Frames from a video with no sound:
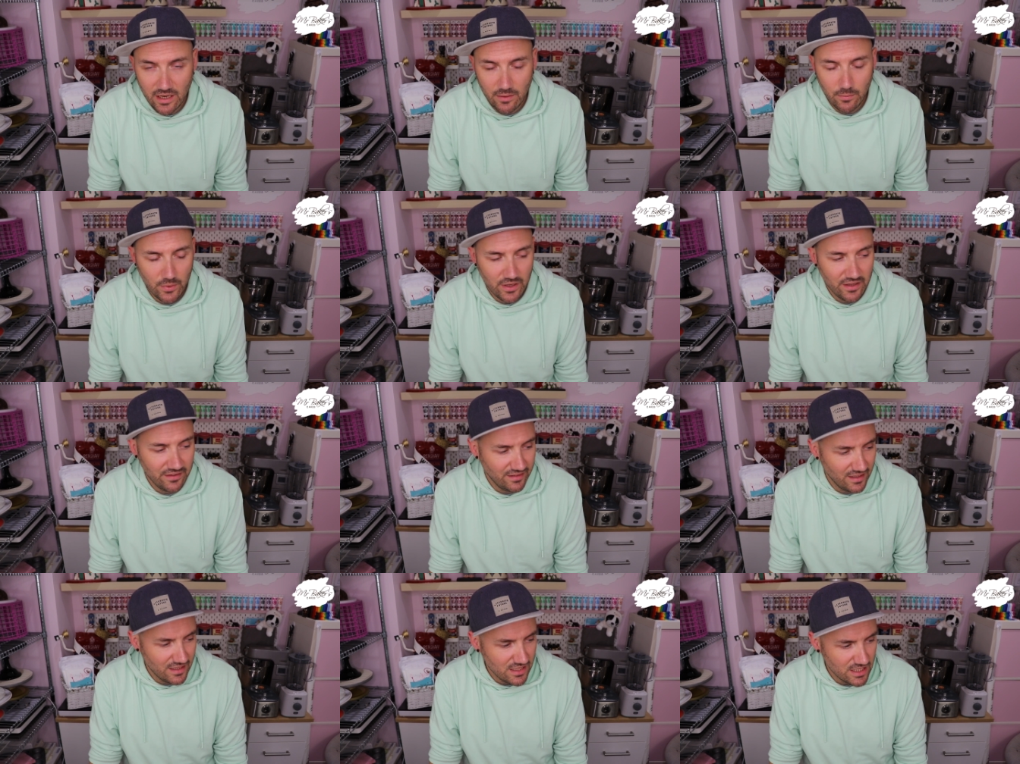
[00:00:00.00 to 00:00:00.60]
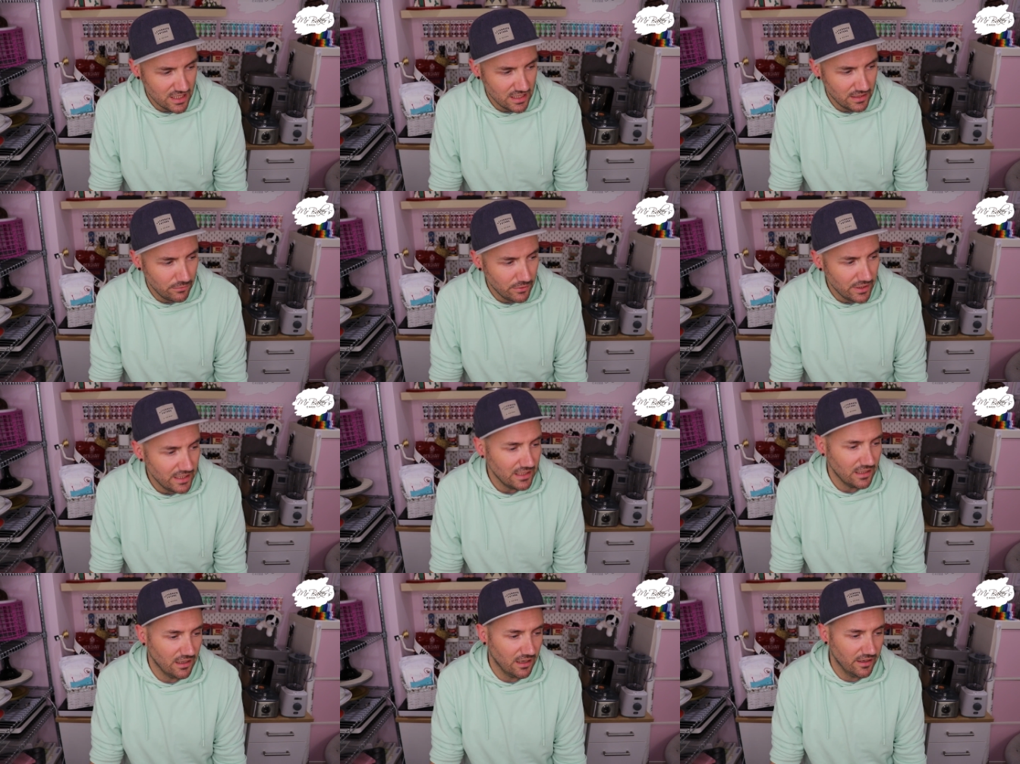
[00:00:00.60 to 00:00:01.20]
And we essentially
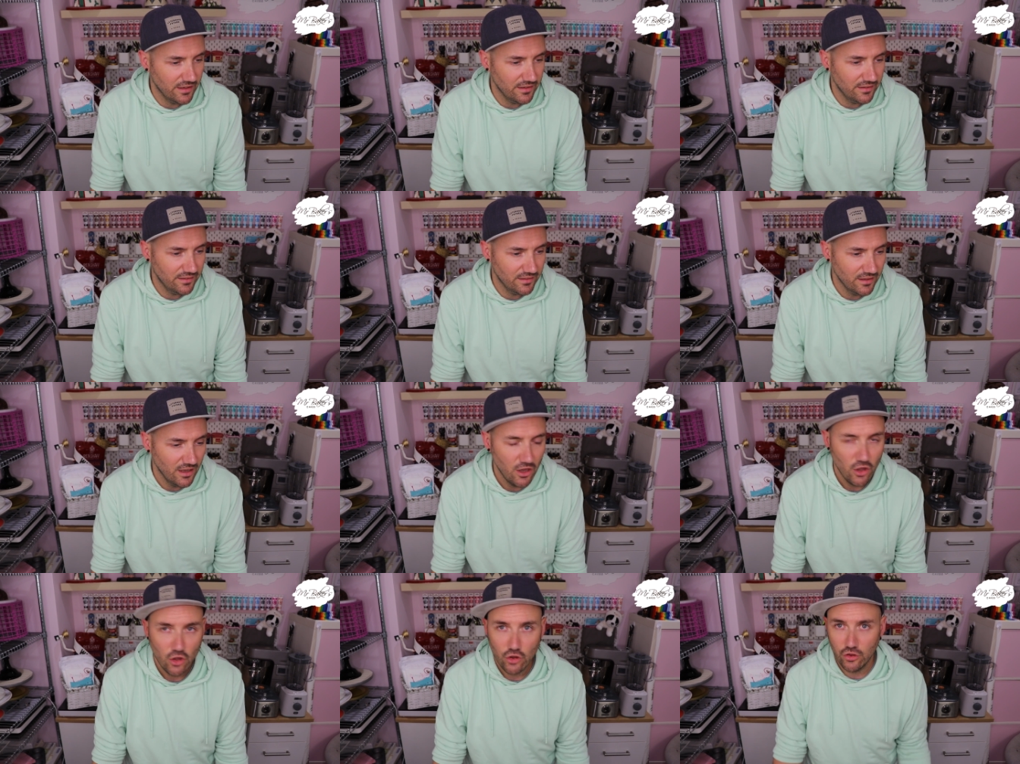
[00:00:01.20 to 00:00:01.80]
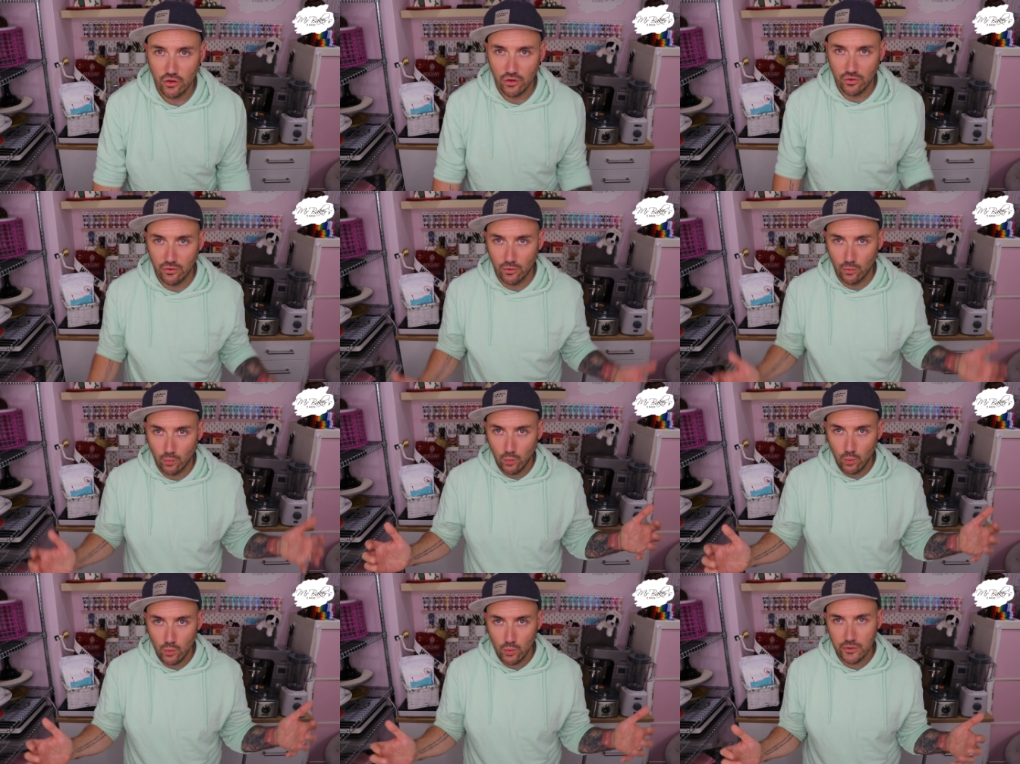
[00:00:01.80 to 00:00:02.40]
realised that
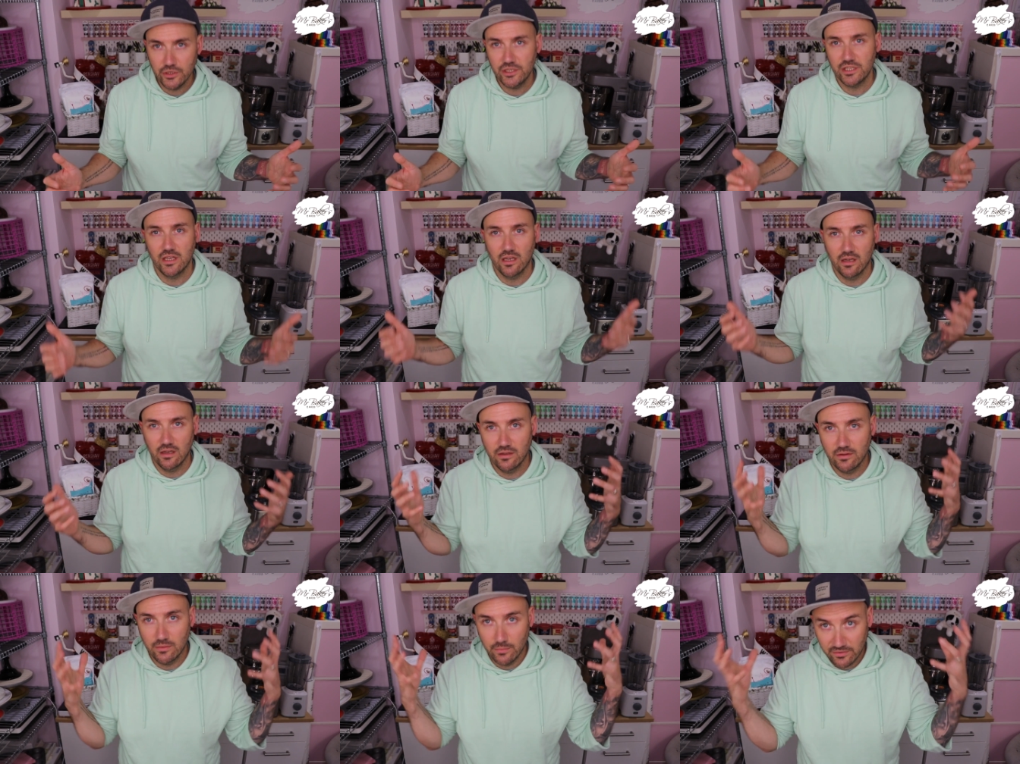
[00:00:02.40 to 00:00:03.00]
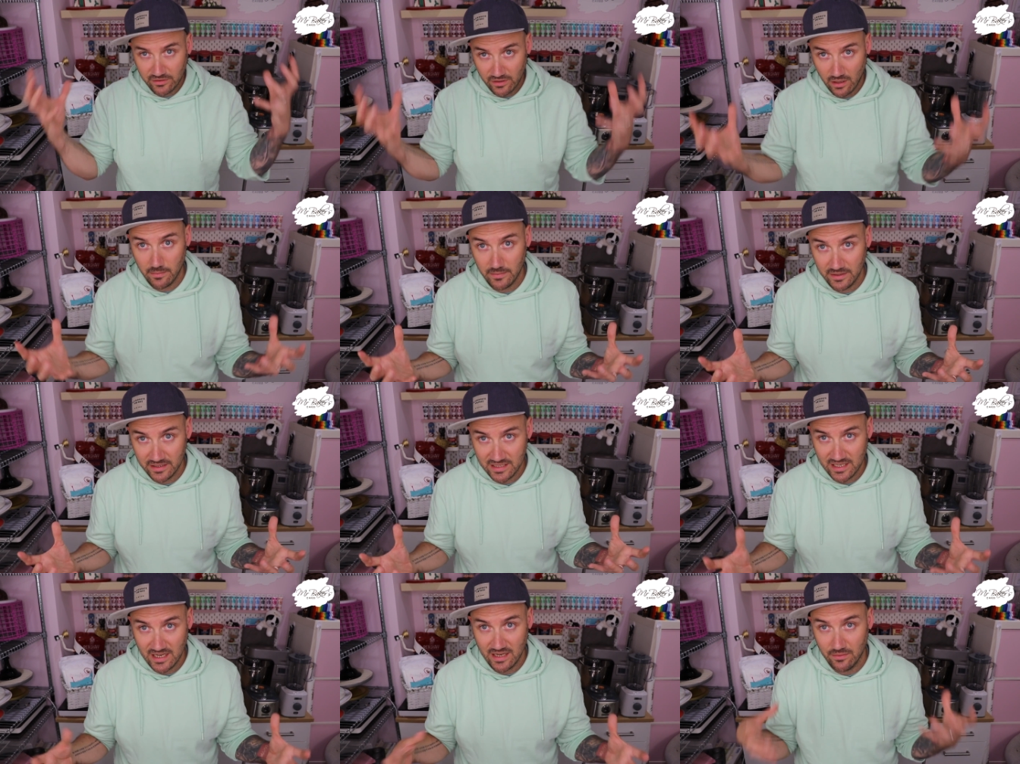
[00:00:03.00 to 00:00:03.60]
the water that was
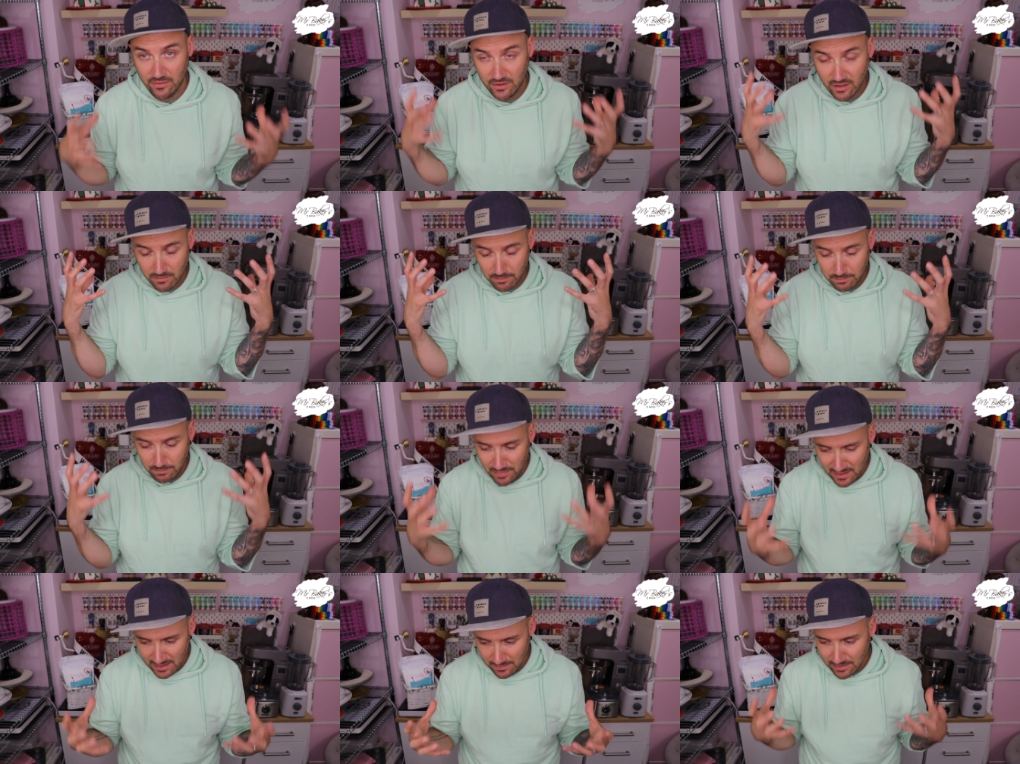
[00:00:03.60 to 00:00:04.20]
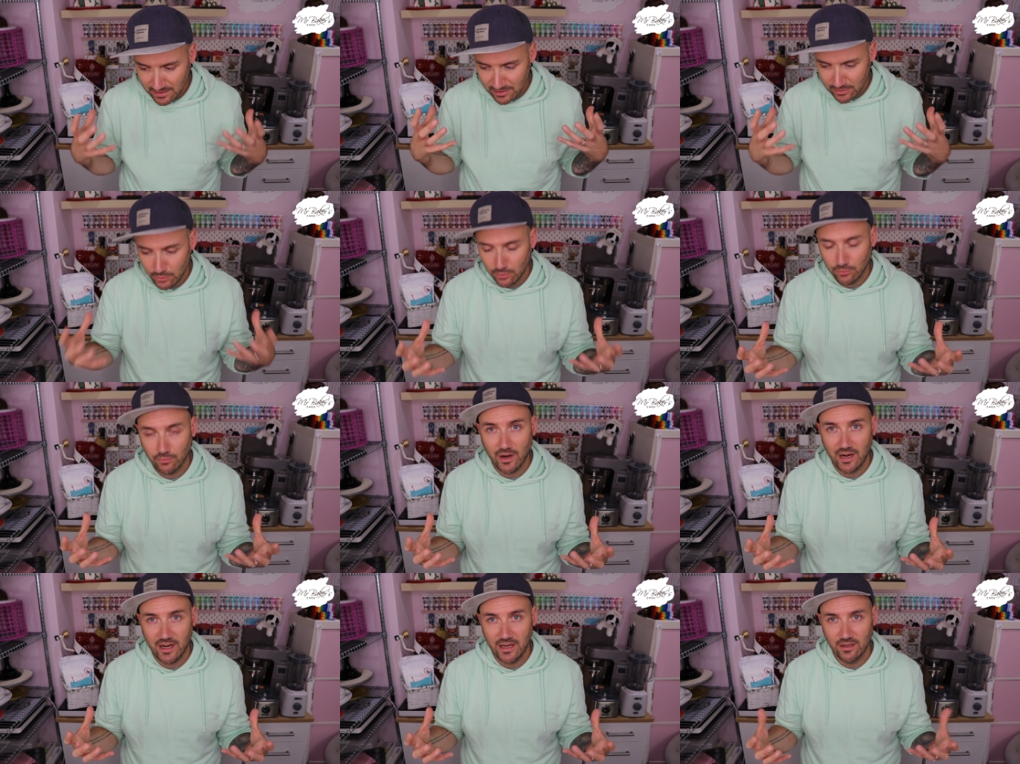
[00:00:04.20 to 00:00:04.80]
coming down, that
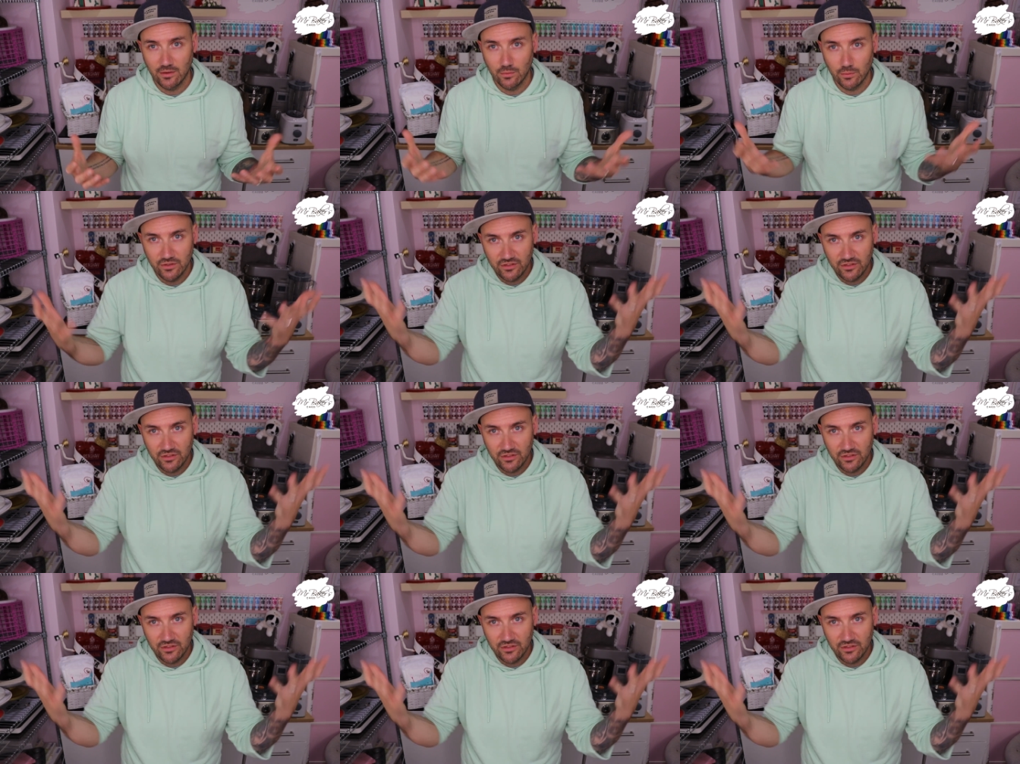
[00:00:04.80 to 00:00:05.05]
biblical rain,